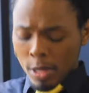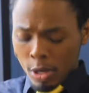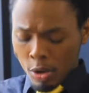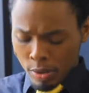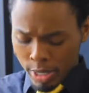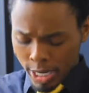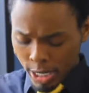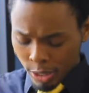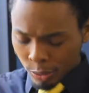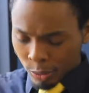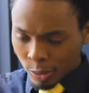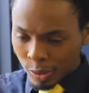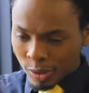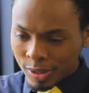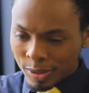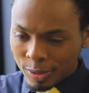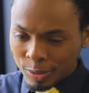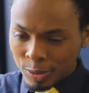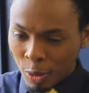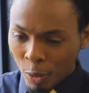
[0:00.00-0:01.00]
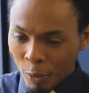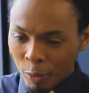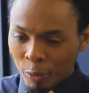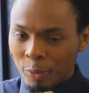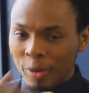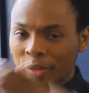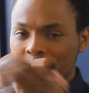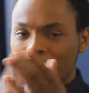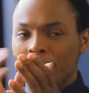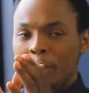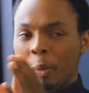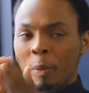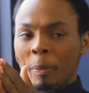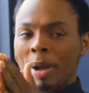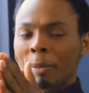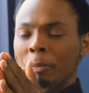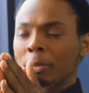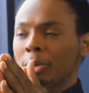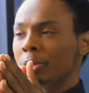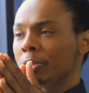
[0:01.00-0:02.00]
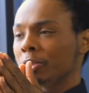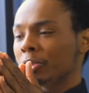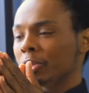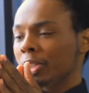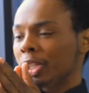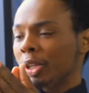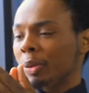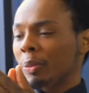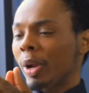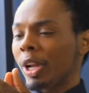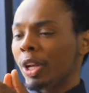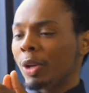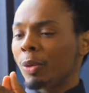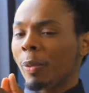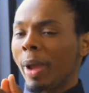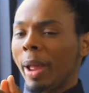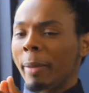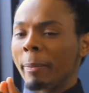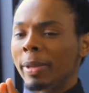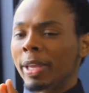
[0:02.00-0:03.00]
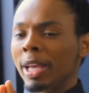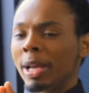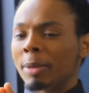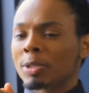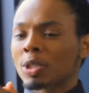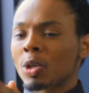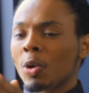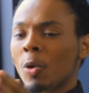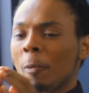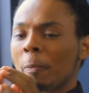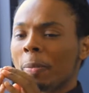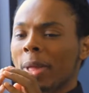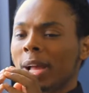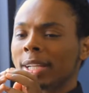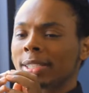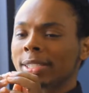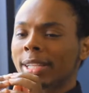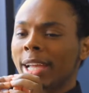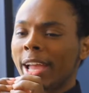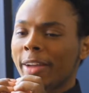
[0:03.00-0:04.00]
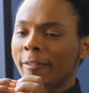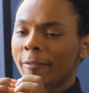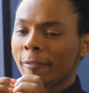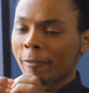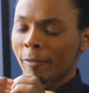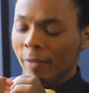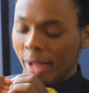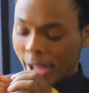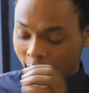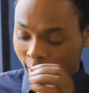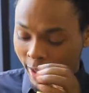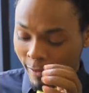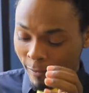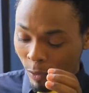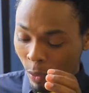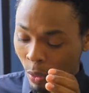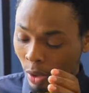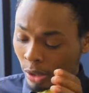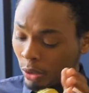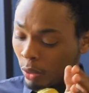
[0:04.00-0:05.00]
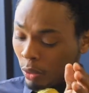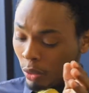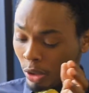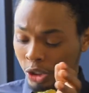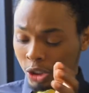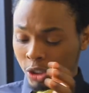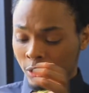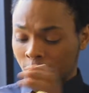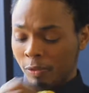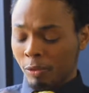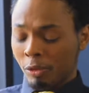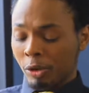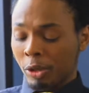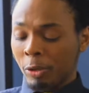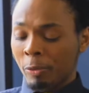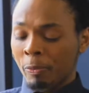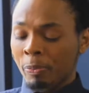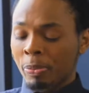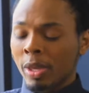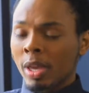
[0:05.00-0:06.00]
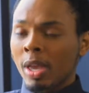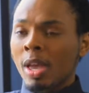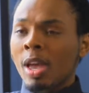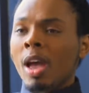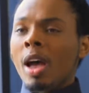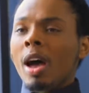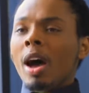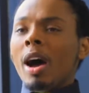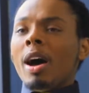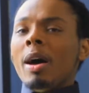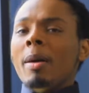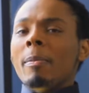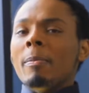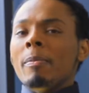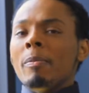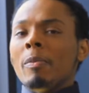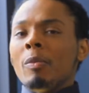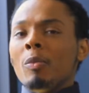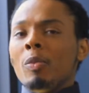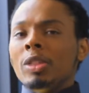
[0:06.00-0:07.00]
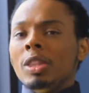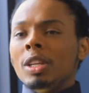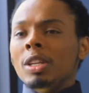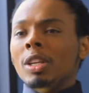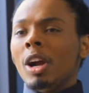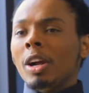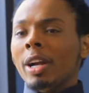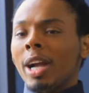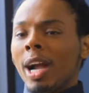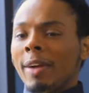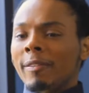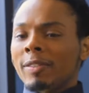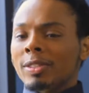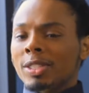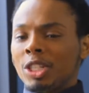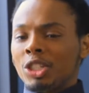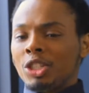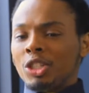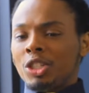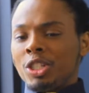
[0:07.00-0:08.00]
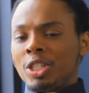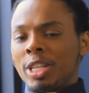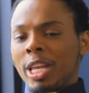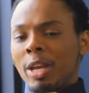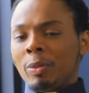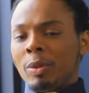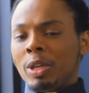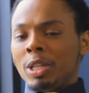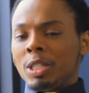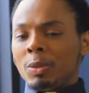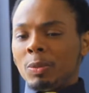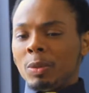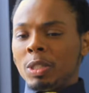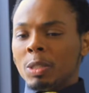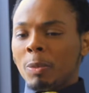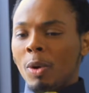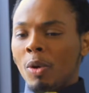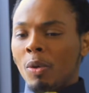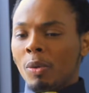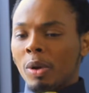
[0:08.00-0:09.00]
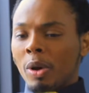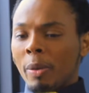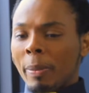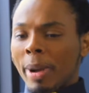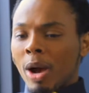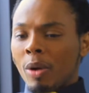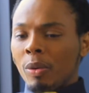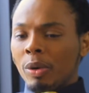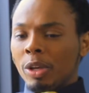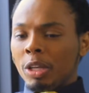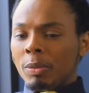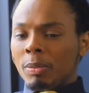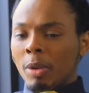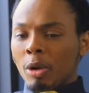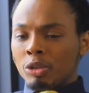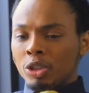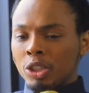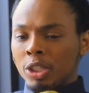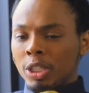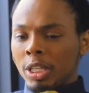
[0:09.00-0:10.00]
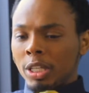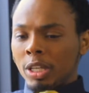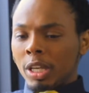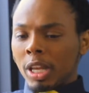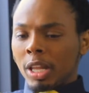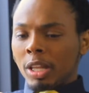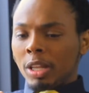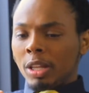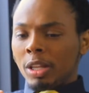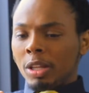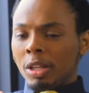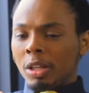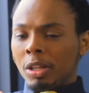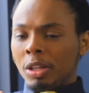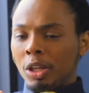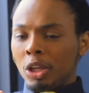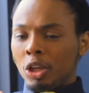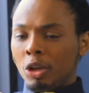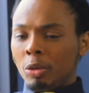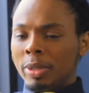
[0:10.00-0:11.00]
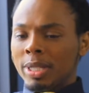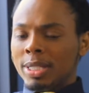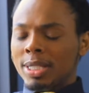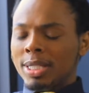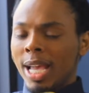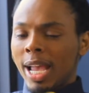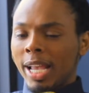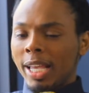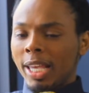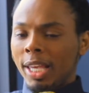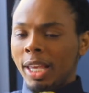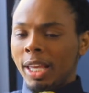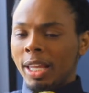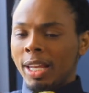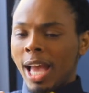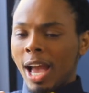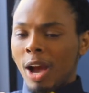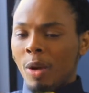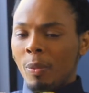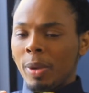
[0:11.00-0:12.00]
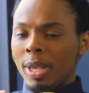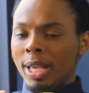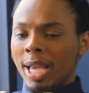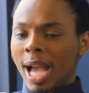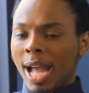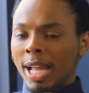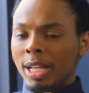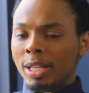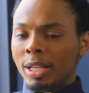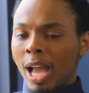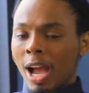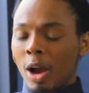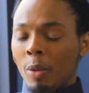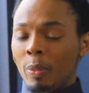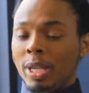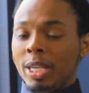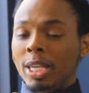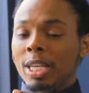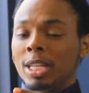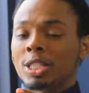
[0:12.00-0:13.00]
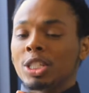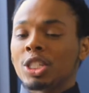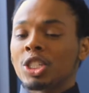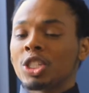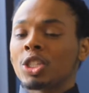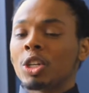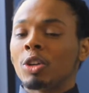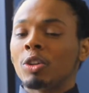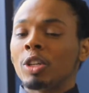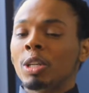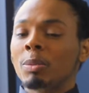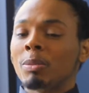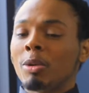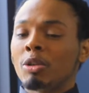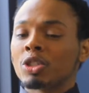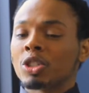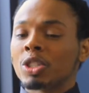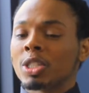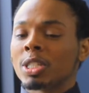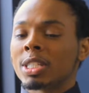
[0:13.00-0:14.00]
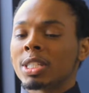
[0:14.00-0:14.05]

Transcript: Okay, so before, my producer getting ready to wrap me up. So I just have I have one question for you. Um, within our conversation today, we, we spoke about emotion and, and the human psyche and how we got how we get to certain emotions